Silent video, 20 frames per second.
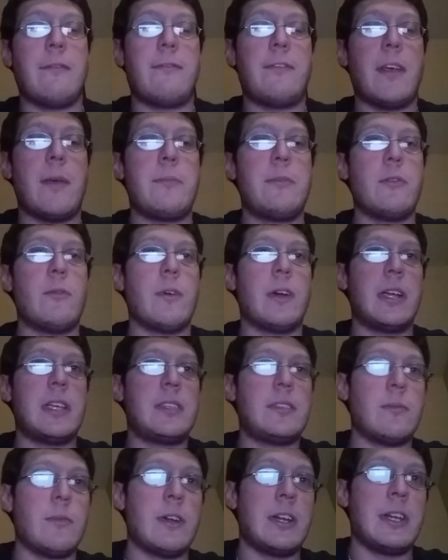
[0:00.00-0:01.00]
February
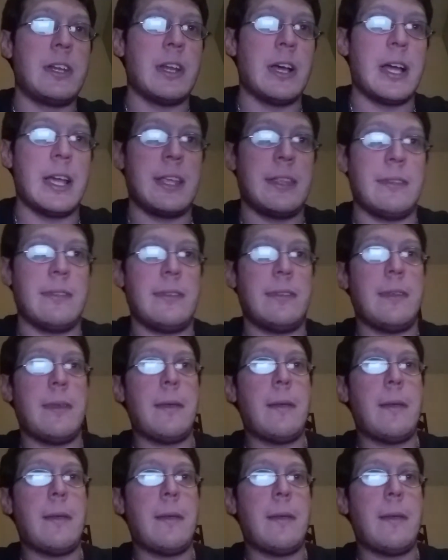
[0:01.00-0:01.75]
29th.